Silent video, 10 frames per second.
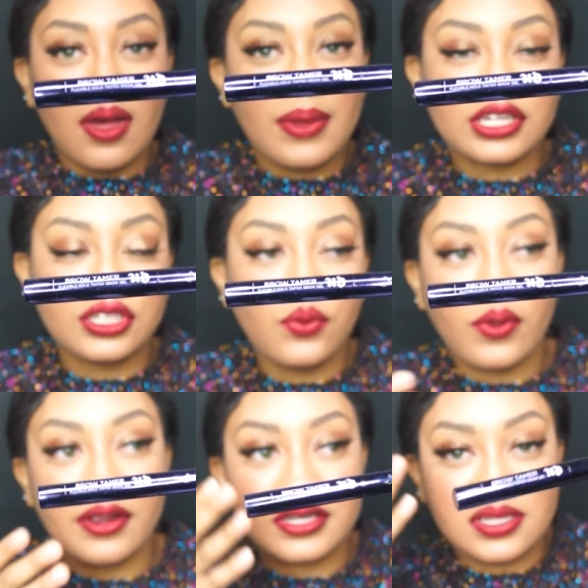I'm actually
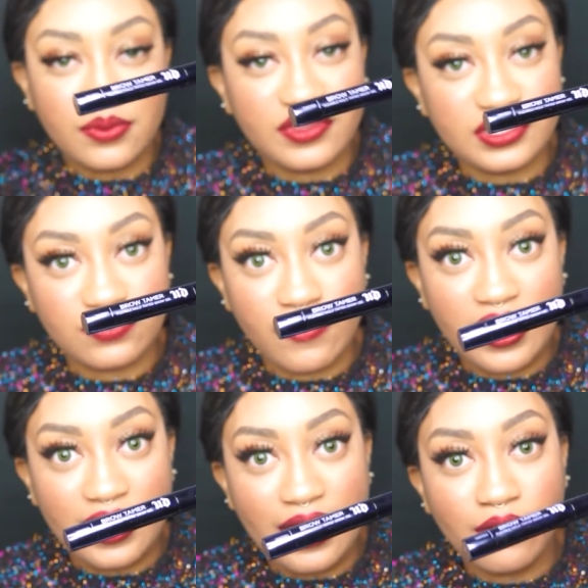wearing some of this
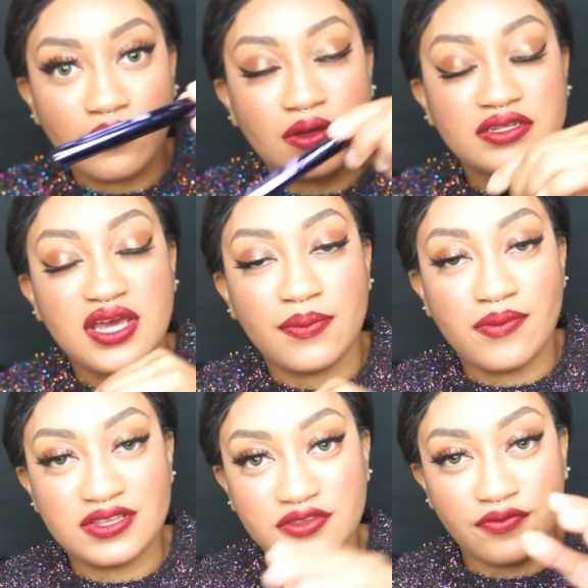right now on top of
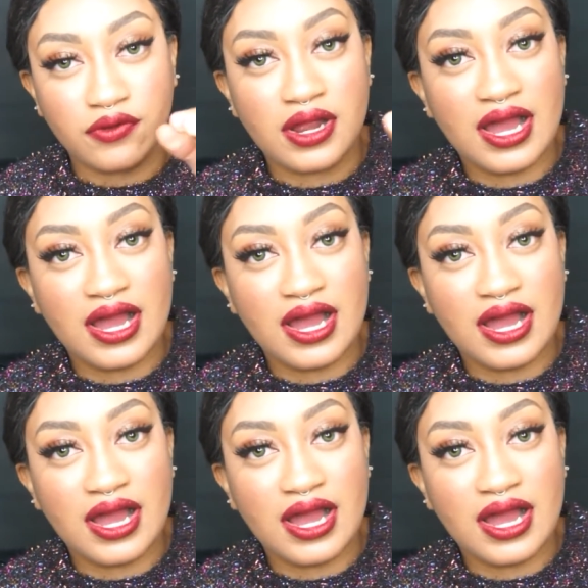my Sephora